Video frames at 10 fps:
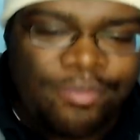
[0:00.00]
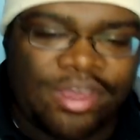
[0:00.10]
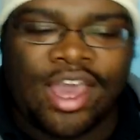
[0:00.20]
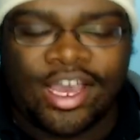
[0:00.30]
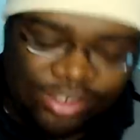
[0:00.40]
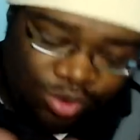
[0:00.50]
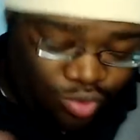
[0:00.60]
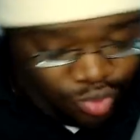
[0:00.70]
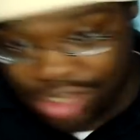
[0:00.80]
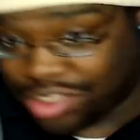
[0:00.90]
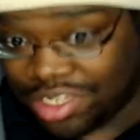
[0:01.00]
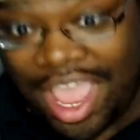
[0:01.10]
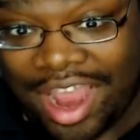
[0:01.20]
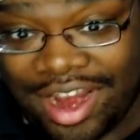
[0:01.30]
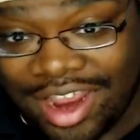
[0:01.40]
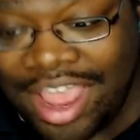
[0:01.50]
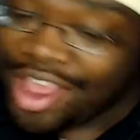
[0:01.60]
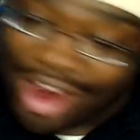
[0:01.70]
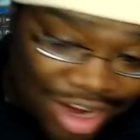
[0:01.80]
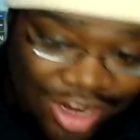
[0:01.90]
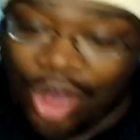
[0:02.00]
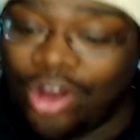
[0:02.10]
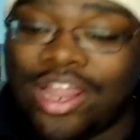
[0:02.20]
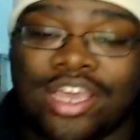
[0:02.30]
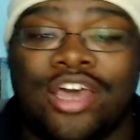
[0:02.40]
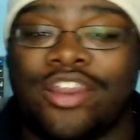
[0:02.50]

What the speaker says: Because, once again, Lola